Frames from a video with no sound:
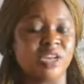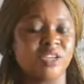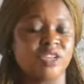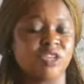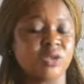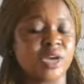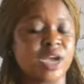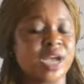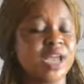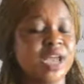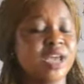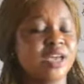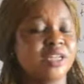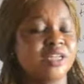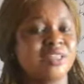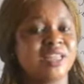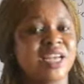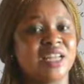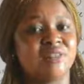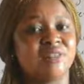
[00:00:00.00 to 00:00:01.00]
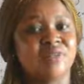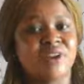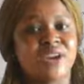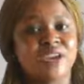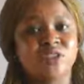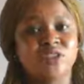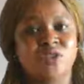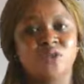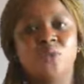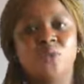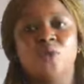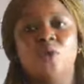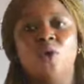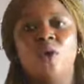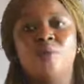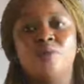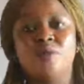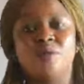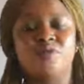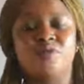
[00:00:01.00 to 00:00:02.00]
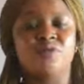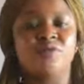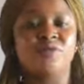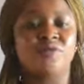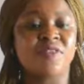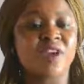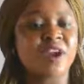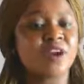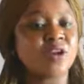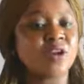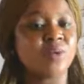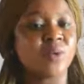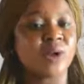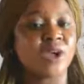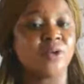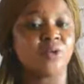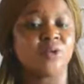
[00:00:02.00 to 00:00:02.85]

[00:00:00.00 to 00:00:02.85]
That is why it's advised you warm your food very well,